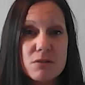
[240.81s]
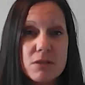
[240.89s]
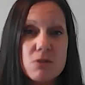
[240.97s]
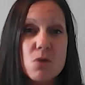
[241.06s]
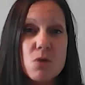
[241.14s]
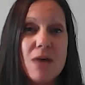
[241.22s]

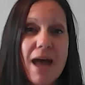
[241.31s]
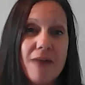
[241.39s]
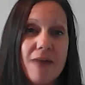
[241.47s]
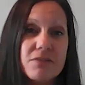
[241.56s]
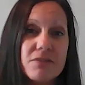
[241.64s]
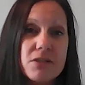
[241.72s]
You don't
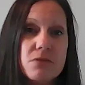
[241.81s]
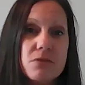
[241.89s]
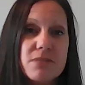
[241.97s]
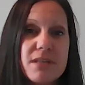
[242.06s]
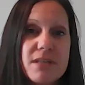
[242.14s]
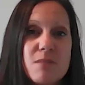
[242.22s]
have to
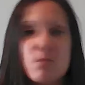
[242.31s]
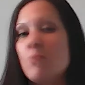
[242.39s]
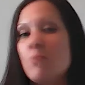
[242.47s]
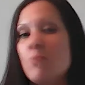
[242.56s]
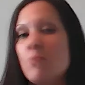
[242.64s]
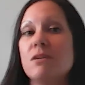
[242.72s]
use it,
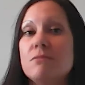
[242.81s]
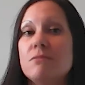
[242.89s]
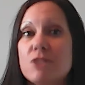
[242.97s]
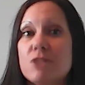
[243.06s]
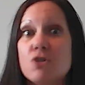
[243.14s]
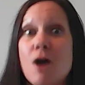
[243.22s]
but we
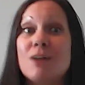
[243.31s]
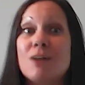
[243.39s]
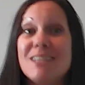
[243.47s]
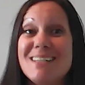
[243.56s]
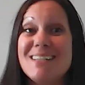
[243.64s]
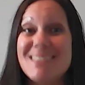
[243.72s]

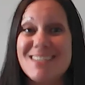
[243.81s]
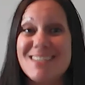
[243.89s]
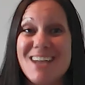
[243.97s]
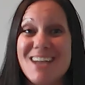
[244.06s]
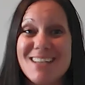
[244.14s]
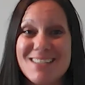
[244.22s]
strongly
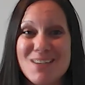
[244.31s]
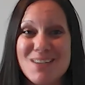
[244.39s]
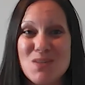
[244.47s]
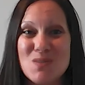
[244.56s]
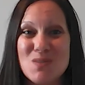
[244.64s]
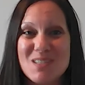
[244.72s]
suggest to
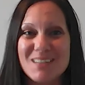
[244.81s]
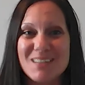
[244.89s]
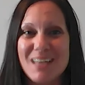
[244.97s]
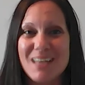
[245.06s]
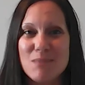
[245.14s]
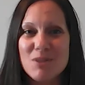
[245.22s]
use the
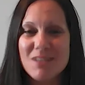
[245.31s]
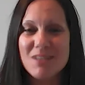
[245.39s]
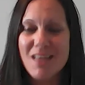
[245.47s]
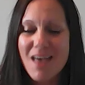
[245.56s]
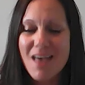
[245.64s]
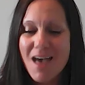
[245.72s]
label.
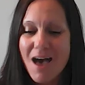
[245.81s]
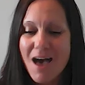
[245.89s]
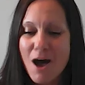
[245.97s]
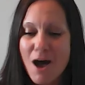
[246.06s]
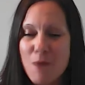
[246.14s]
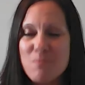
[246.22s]

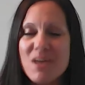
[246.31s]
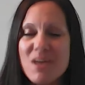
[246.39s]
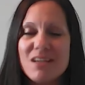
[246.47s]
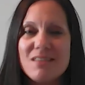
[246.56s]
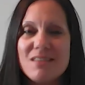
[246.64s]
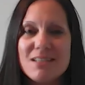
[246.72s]

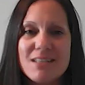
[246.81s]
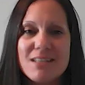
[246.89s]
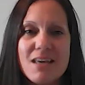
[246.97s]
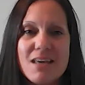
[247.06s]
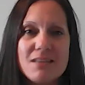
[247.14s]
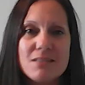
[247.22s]
And in this
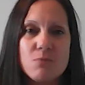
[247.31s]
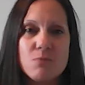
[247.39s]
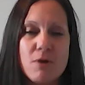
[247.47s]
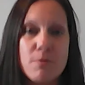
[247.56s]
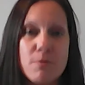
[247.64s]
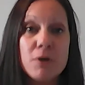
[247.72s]
case,
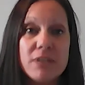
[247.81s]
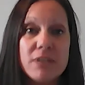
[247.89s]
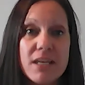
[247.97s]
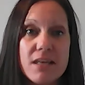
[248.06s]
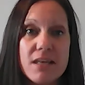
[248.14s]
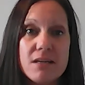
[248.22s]
we're
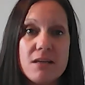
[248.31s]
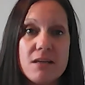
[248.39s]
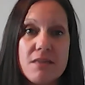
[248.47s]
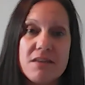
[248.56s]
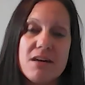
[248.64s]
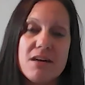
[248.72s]
pulling in
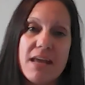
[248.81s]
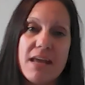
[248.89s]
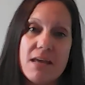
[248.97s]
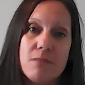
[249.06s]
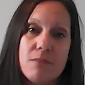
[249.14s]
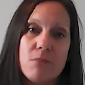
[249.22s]
the
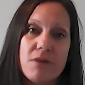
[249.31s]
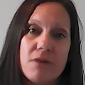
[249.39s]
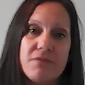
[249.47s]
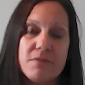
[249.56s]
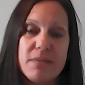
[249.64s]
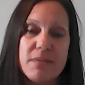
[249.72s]
name
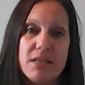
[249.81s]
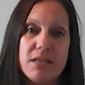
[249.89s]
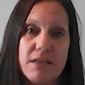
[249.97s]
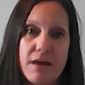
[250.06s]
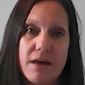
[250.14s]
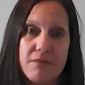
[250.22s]
of the
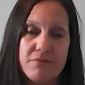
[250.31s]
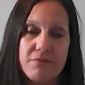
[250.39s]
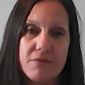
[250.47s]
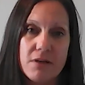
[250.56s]
PDF